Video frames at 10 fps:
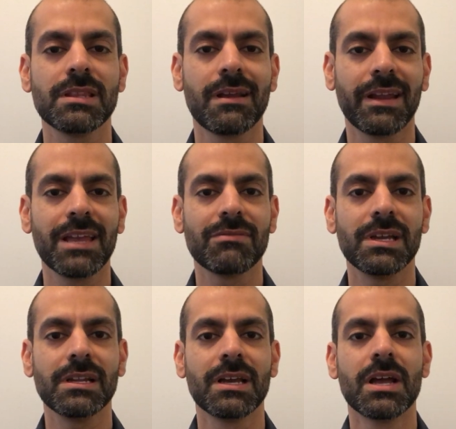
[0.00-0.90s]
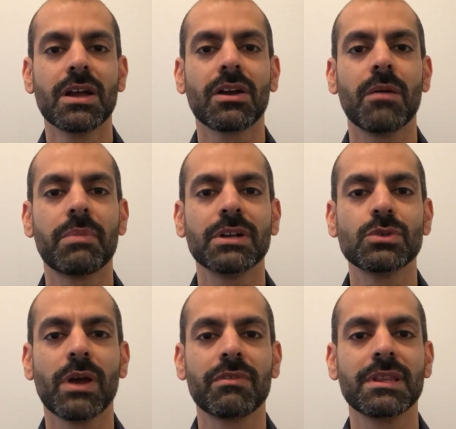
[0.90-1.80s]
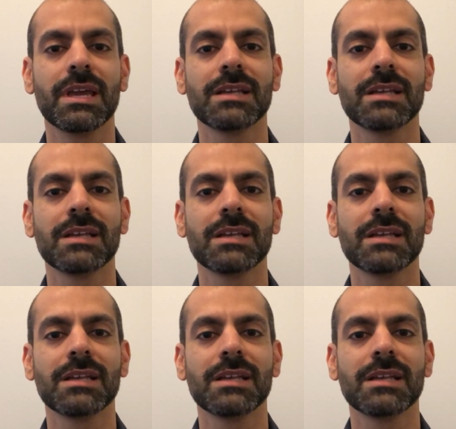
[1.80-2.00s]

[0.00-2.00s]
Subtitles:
they're given compared to everything